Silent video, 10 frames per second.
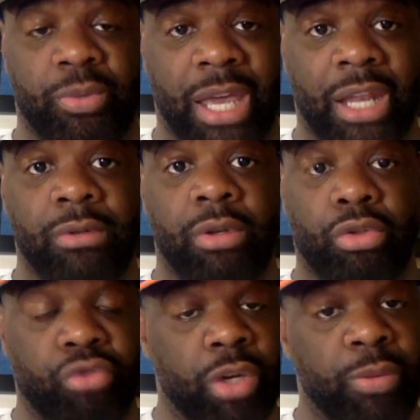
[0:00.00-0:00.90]
We got to, you know,
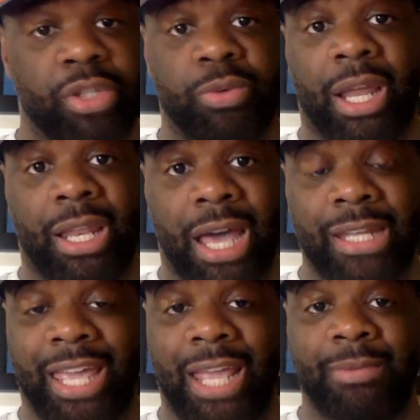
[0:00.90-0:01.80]
3 weeks. We got a lot of
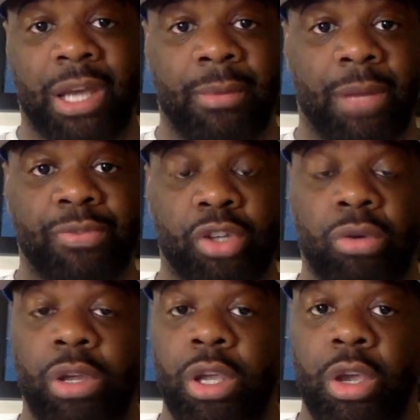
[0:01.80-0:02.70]
games coming up, so
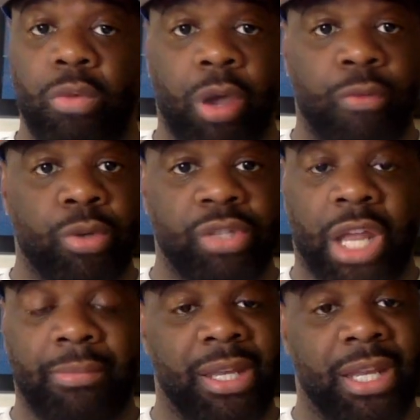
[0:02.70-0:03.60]
everyone's
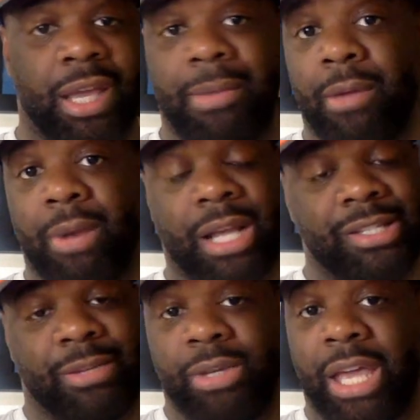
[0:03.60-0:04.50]
got to be there, man. But like I
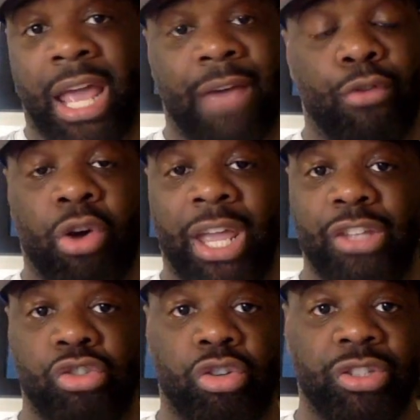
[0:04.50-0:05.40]
said, we got to have all
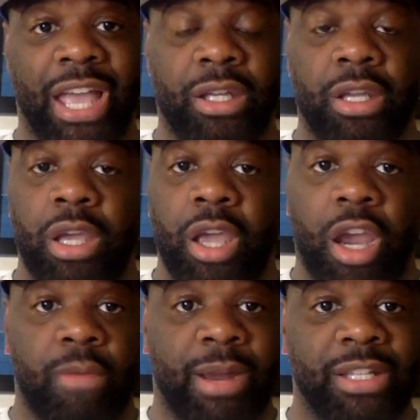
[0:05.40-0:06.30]
hands on deck.
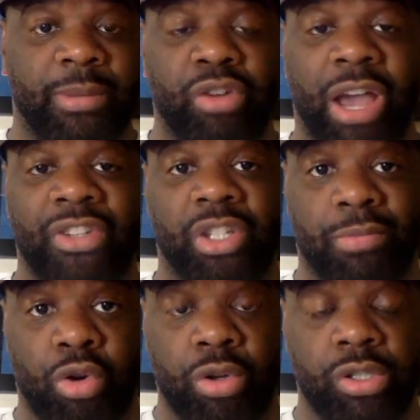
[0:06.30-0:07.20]
Everybody's going to be crashing the
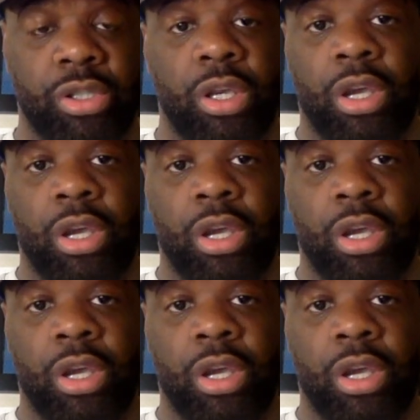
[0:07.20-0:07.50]
boards.